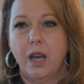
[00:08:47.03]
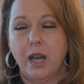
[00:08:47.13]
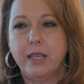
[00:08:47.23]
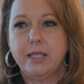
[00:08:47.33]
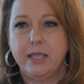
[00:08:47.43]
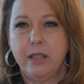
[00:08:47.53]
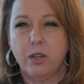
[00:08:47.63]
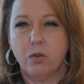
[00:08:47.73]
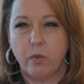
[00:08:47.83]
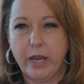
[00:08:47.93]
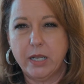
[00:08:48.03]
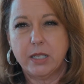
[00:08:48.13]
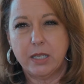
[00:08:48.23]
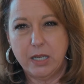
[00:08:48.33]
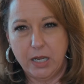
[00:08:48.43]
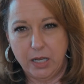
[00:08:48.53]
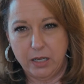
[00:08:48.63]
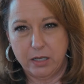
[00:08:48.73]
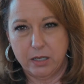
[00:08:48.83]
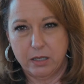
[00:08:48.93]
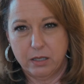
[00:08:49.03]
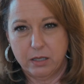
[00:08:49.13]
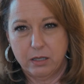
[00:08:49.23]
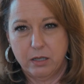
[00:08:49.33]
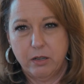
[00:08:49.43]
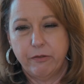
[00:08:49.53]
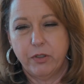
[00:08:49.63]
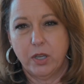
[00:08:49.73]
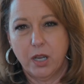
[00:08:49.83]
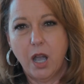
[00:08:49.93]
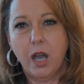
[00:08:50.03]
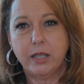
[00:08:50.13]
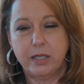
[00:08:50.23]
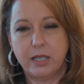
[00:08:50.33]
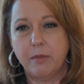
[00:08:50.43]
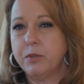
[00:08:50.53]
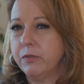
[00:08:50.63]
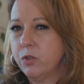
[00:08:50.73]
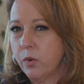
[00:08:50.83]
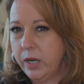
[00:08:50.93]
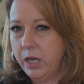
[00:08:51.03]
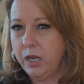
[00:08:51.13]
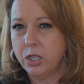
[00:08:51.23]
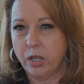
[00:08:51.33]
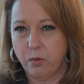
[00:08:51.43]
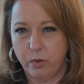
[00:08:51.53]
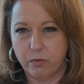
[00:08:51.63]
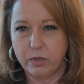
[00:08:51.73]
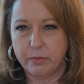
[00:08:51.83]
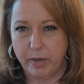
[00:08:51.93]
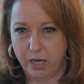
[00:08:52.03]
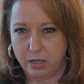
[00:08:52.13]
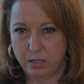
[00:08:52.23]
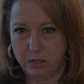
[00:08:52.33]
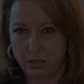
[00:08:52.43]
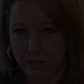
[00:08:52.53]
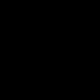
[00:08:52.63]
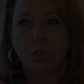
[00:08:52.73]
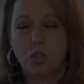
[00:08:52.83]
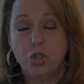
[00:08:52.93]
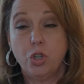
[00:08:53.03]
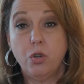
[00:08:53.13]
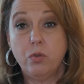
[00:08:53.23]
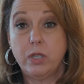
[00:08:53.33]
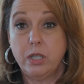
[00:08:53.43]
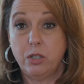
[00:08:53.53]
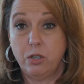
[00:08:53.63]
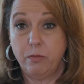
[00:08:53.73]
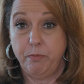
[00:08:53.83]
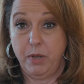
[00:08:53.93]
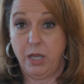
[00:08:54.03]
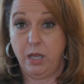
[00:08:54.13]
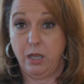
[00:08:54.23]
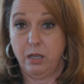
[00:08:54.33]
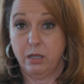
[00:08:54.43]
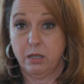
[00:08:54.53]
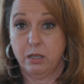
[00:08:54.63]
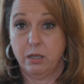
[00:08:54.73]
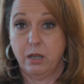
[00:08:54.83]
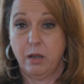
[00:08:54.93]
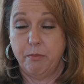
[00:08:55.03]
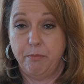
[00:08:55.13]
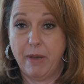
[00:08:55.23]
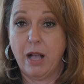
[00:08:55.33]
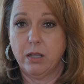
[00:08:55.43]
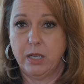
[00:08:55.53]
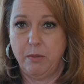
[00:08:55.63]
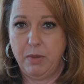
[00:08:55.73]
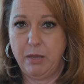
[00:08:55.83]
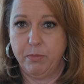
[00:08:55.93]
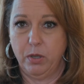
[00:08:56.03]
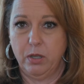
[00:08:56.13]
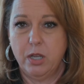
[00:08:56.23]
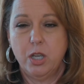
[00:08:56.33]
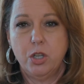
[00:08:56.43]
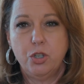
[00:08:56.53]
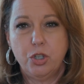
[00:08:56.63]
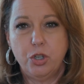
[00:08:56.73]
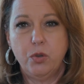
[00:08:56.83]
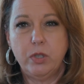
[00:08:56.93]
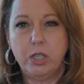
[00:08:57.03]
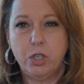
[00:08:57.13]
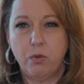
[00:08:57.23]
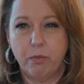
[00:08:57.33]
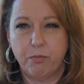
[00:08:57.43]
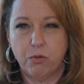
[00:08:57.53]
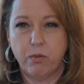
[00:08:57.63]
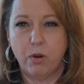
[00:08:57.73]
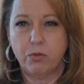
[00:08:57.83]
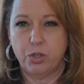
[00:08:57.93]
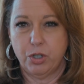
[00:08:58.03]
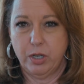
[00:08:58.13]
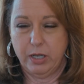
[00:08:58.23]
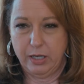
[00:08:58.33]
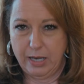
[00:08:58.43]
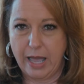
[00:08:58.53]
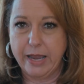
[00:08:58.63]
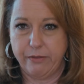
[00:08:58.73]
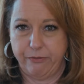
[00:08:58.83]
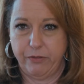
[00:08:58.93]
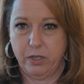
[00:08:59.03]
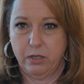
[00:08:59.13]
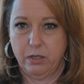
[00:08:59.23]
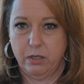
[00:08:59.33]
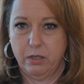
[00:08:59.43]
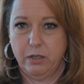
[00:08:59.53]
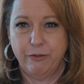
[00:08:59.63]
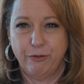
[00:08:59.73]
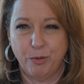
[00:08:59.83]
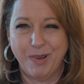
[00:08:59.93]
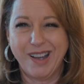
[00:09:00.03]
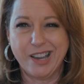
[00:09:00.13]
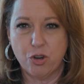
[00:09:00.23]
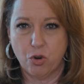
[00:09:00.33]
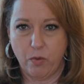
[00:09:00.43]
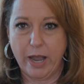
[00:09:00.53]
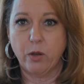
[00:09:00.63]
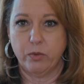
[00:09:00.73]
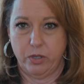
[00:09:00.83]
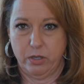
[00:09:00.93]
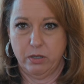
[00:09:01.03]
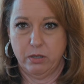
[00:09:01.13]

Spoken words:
I see the greatest need for the concept of treating each other with respect, choosing to be balcony people, choosing to approach life from higher ground.